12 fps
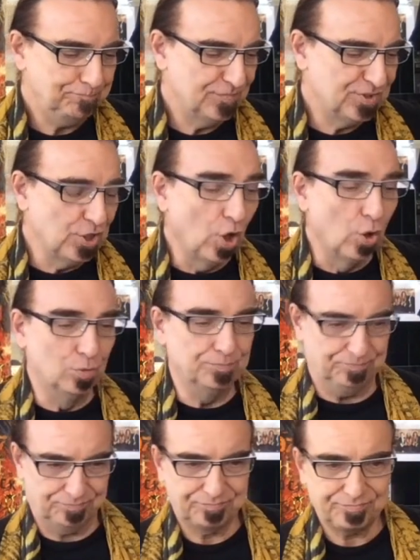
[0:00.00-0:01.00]
So,
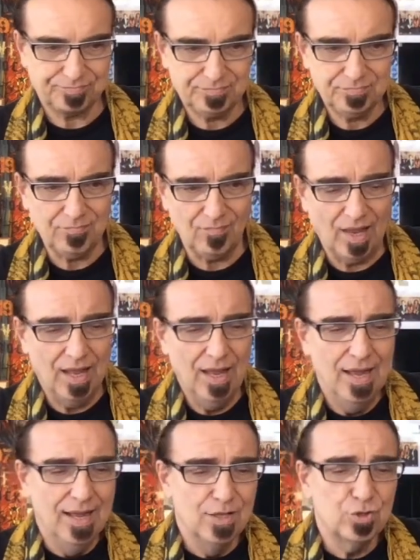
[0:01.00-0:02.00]

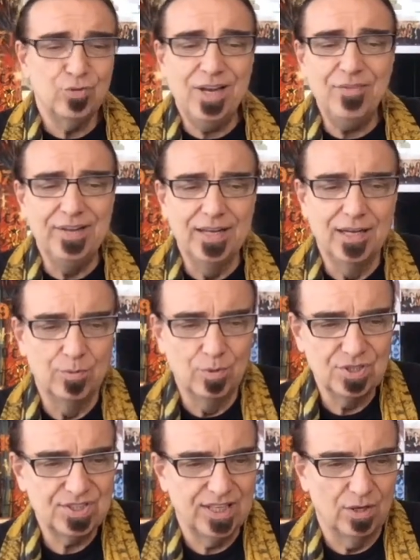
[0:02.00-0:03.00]
trivia
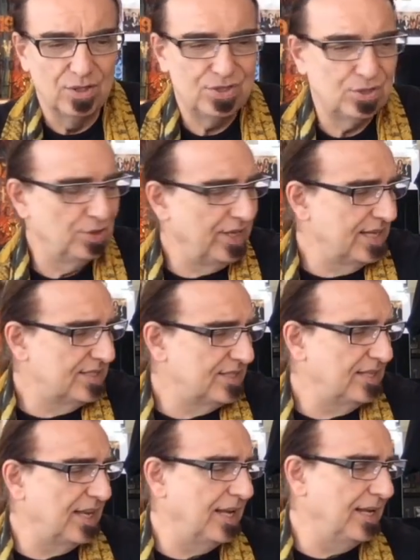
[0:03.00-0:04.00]
was also
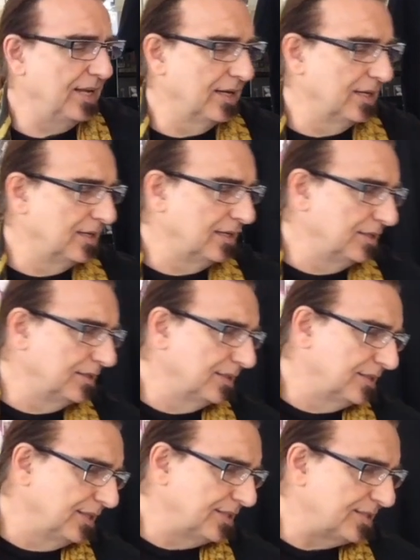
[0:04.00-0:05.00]
yesterday.
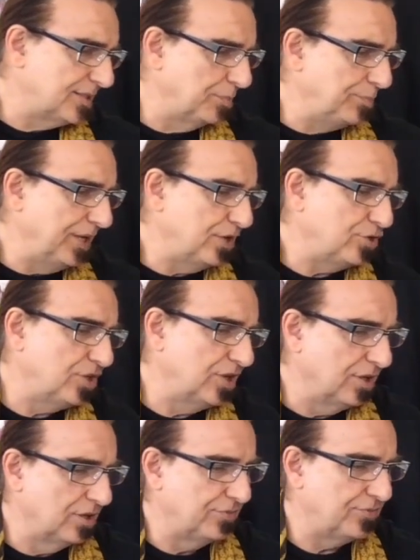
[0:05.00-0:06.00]
This picture
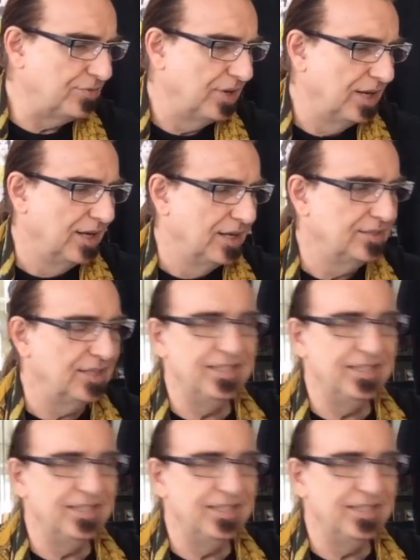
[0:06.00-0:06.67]
of the